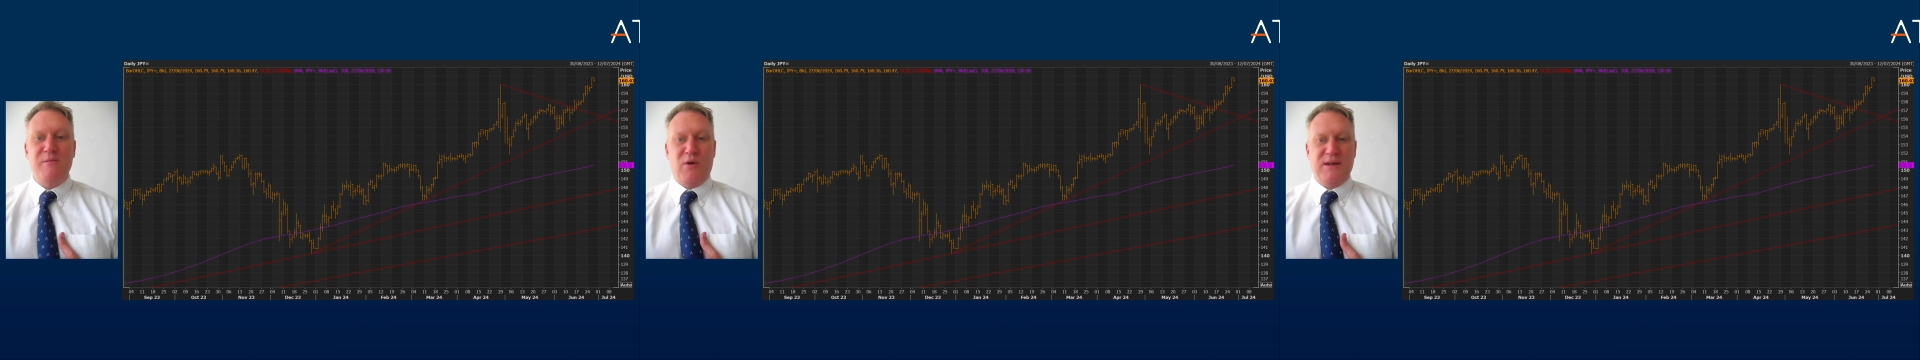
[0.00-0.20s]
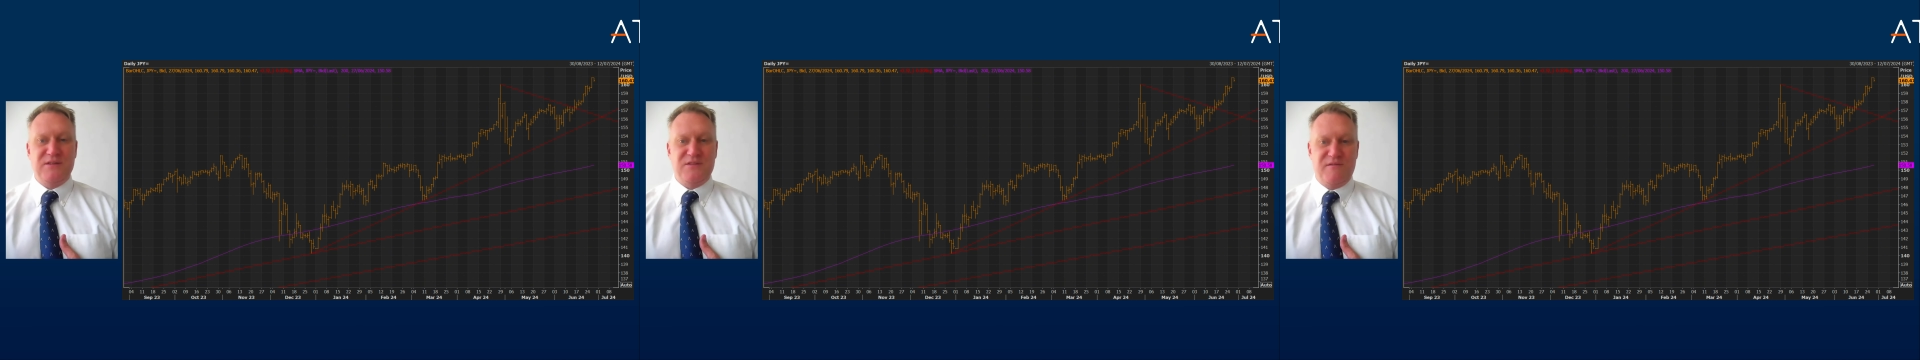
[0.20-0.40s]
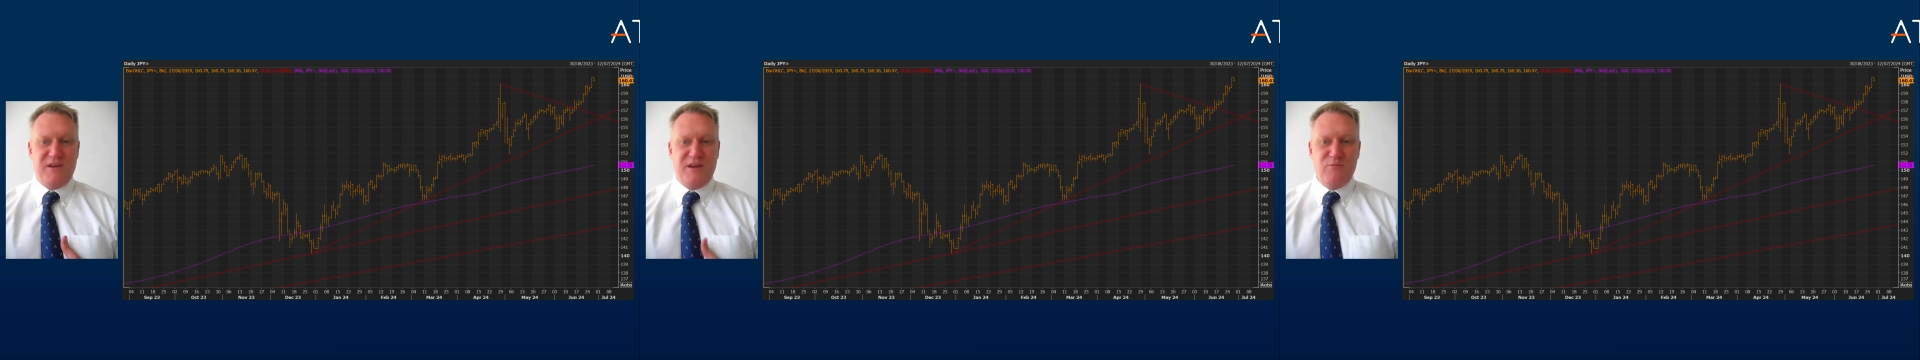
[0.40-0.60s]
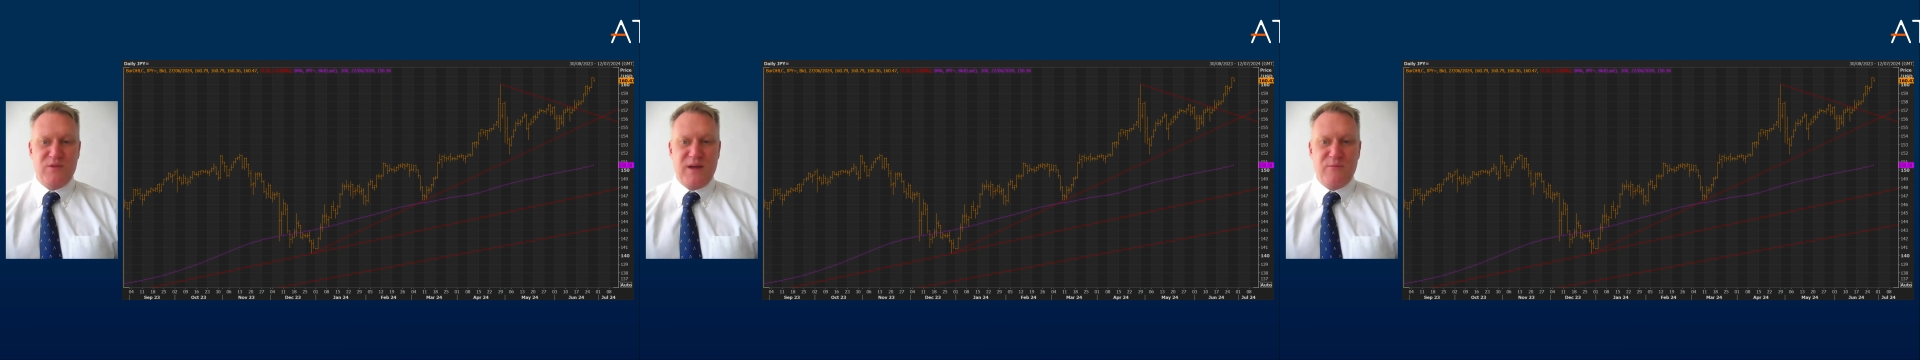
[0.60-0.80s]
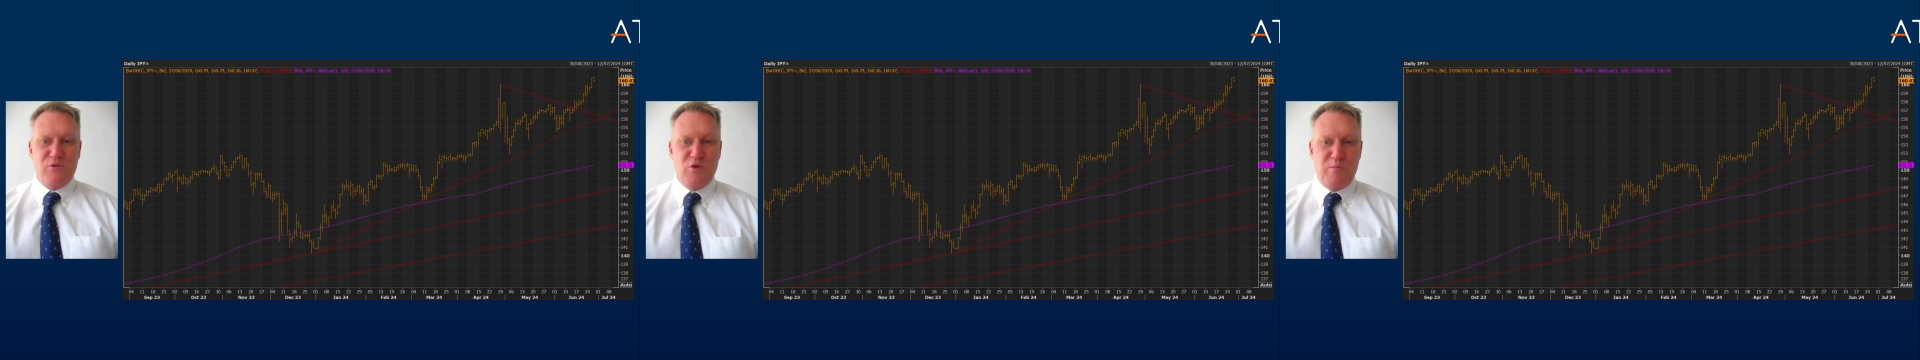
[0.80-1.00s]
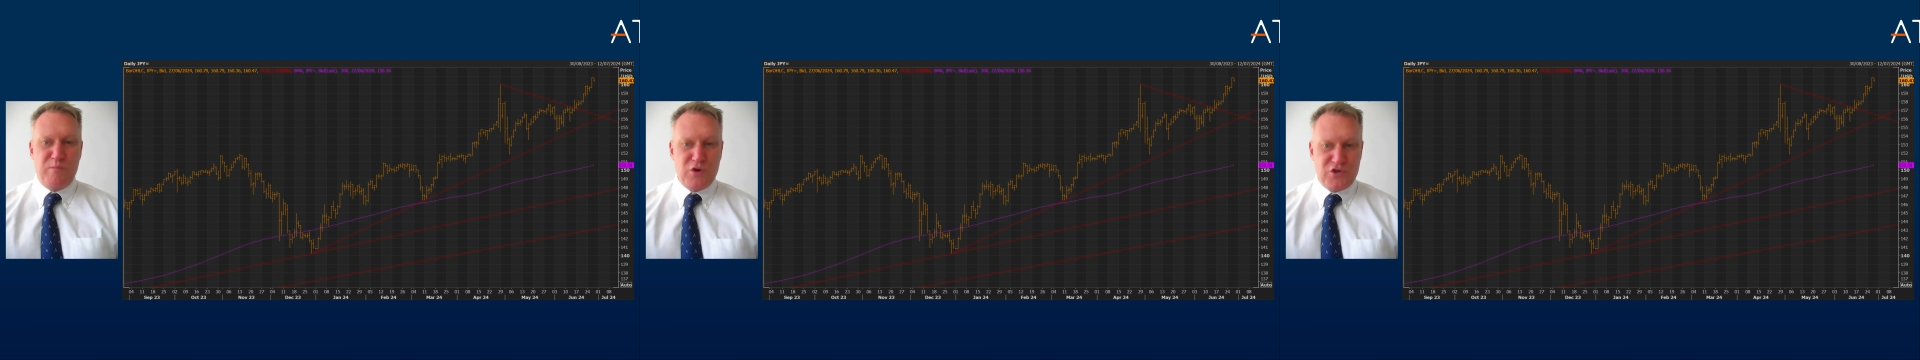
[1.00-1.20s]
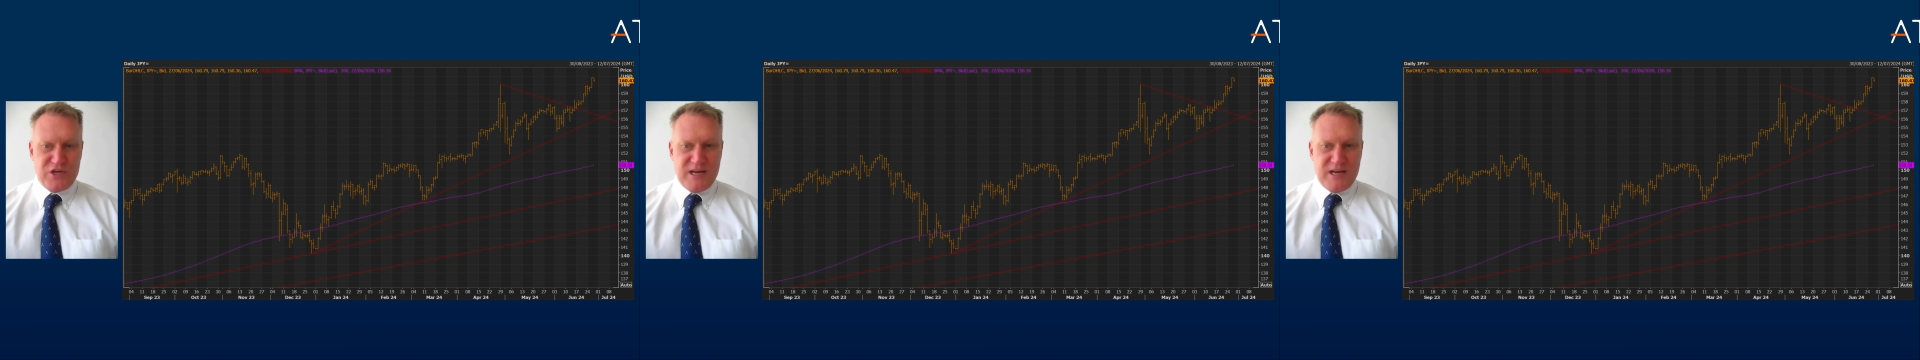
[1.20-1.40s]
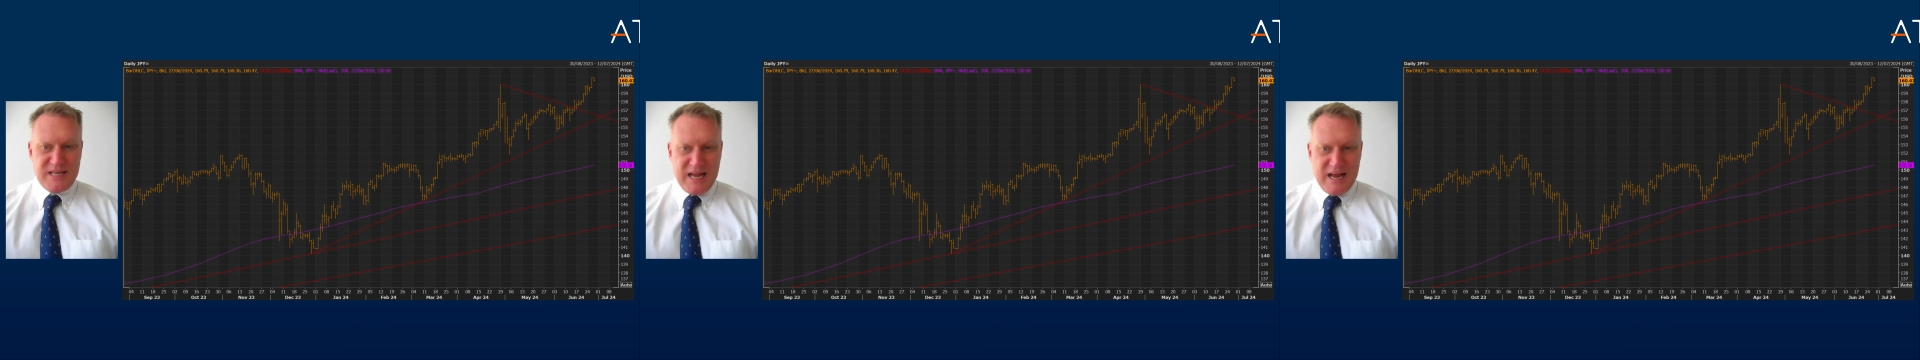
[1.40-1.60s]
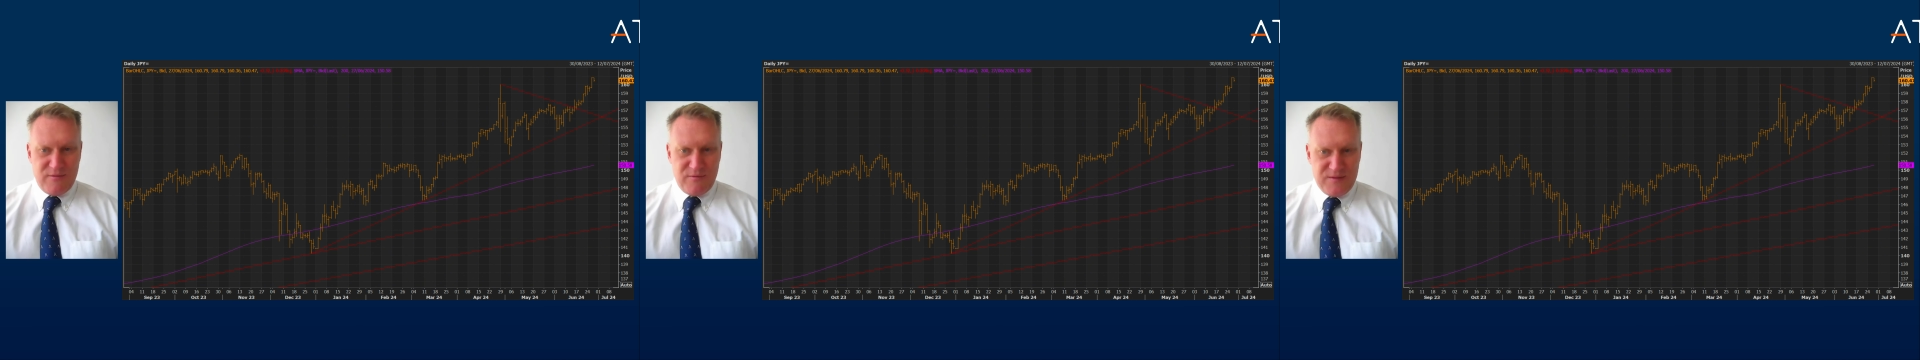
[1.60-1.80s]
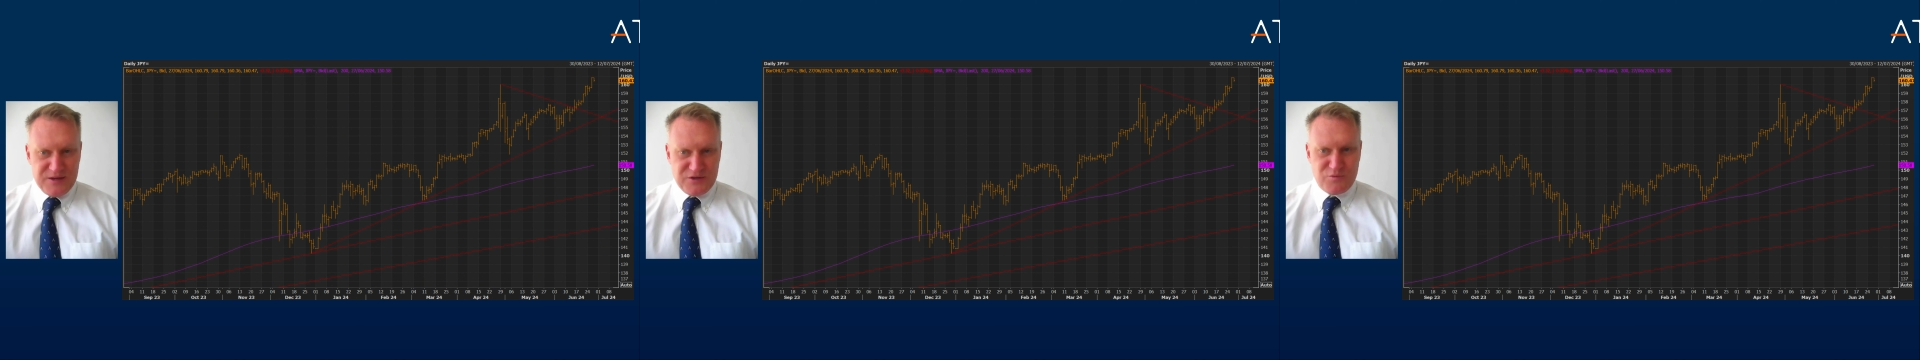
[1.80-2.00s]
By intervene, they will push it
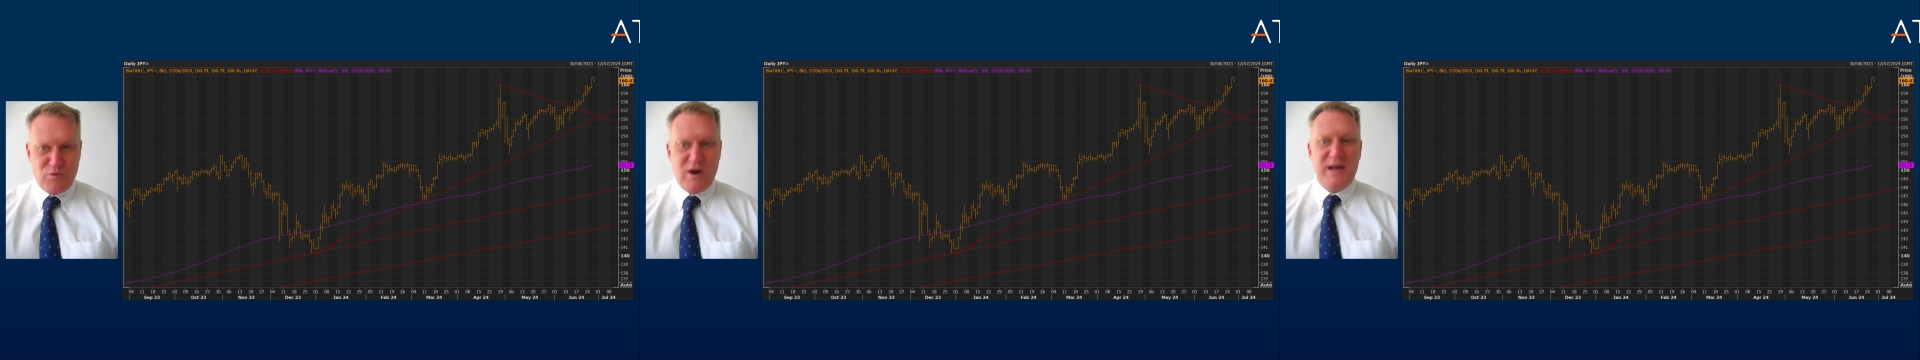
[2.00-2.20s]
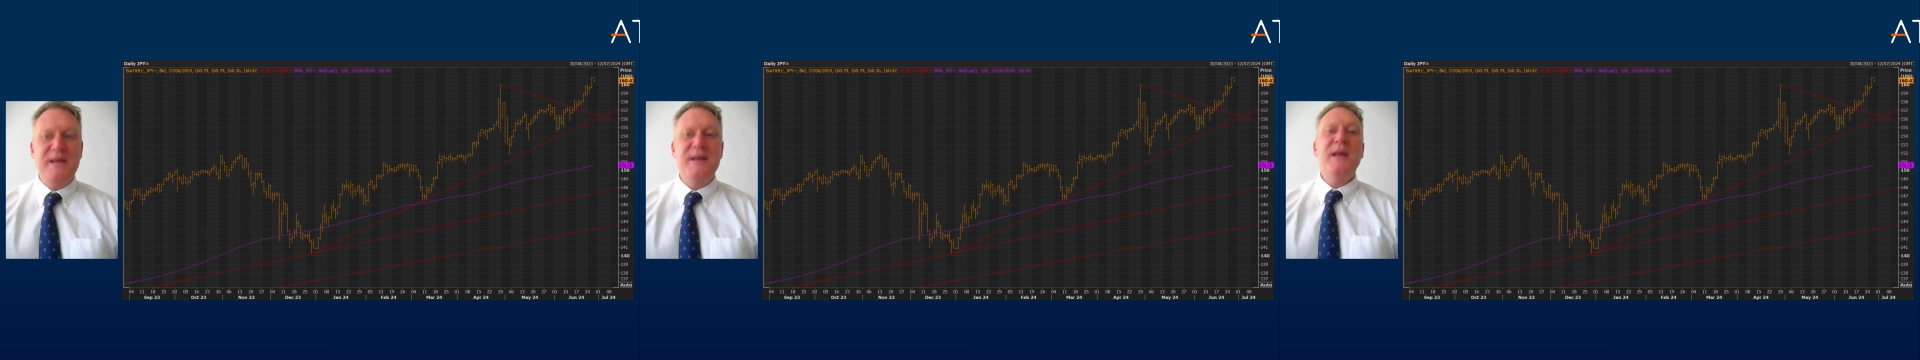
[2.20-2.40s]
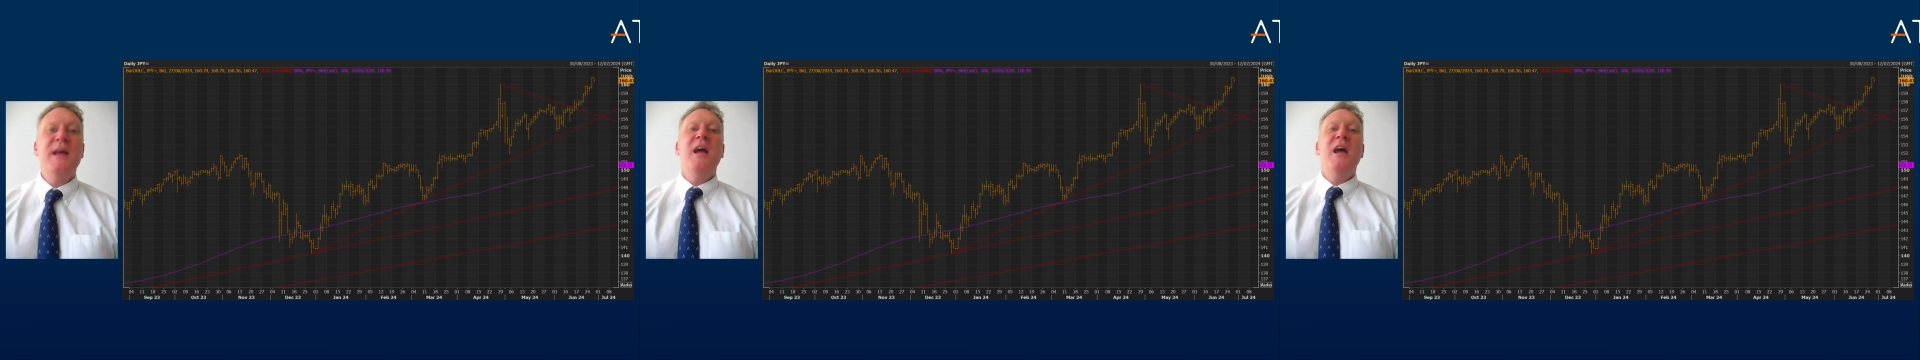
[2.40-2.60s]
down this way.